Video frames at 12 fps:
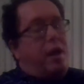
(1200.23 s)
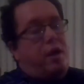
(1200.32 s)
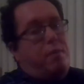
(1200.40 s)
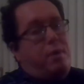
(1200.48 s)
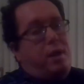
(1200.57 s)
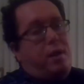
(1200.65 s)
of
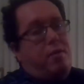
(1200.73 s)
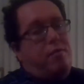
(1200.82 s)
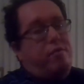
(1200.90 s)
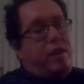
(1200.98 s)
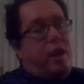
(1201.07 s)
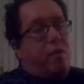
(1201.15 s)

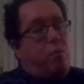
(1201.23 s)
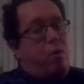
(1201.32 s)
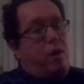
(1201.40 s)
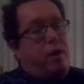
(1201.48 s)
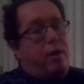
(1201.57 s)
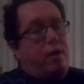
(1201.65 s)
comedians take
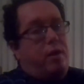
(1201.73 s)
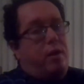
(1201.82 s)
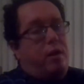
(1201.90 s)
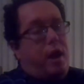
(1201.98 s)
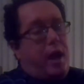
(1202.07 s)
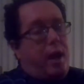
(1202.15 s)

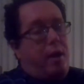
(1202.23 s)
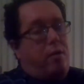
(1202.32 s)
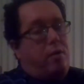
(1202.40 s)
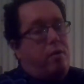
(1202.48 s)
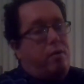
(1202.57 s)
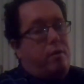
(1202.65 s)

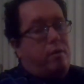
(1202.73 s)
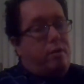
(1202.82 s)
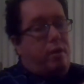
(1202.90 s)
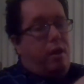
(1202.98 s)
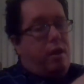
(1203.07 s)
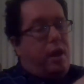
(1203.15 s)

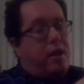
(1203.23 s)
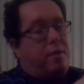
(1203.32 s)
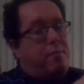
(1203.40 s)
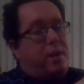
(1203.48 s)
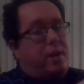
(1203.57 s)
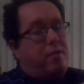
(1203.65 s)
a lot of
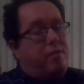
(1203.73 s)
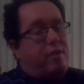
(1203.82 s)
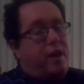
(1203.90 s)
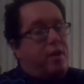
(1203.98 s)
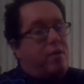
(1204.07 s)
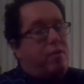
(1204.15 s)
comedians
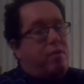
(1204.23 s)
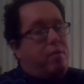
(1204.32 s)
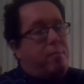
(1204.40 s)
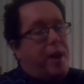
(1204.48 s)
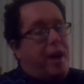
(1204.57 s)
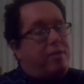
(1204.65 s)
take the
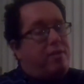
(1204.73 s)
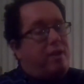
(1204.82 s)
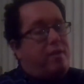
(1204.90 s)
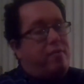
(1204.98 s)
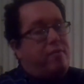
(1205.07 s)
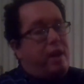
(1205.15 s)
bad
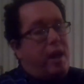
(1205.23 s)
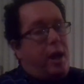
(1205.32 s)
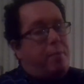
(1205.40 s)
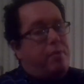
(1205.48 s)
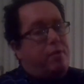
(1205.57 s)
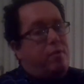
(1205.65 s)
things that
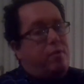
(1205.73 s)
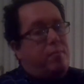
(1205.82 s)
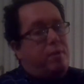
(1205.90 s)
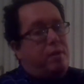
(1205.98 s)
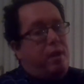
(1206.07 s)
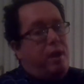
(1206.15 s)
happen to
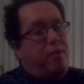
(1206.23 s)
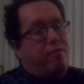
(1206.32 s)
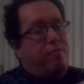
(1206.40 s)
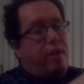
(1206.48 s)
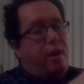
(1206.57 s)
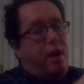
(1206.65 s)
them in
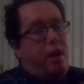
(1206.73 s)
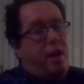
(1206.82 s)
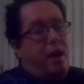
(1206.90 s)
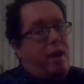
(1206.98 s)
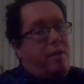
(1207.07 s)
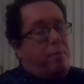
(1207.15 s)
life
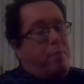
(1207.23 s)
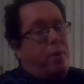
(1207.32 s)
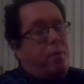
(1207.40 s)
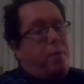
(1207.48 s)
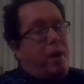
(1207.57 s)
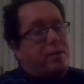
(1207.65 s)
and they
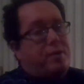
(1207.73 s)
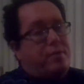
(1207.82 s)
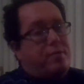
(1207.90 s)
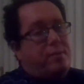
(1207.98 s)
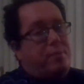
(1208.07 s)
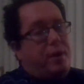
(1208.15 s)
put a
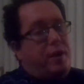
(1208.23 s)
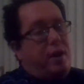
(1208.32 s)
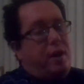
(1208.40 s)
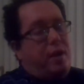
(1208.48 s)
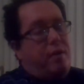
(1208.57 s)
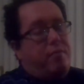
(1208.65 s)
positive spin
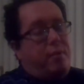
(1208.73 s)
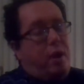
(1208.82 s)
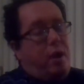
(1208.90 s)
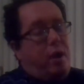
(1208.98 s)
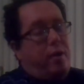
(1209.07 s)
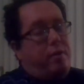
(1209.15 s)

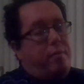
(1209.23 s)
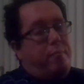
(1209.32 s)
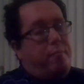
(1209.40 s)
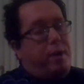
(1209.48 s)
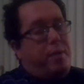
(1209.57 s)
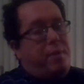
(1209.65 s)
on
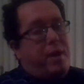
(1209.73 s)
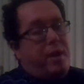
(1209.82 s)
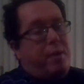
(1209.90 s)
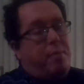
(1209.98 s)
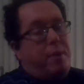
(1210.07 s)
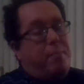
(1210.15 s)
them by
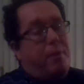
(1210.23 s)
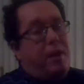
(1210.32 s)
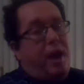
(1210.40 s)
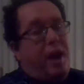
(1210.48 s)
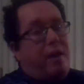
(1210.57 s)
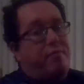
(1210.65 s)
making people
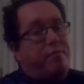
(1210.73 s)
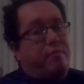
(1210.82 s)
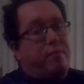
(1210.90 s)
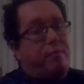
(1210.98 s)
laugh.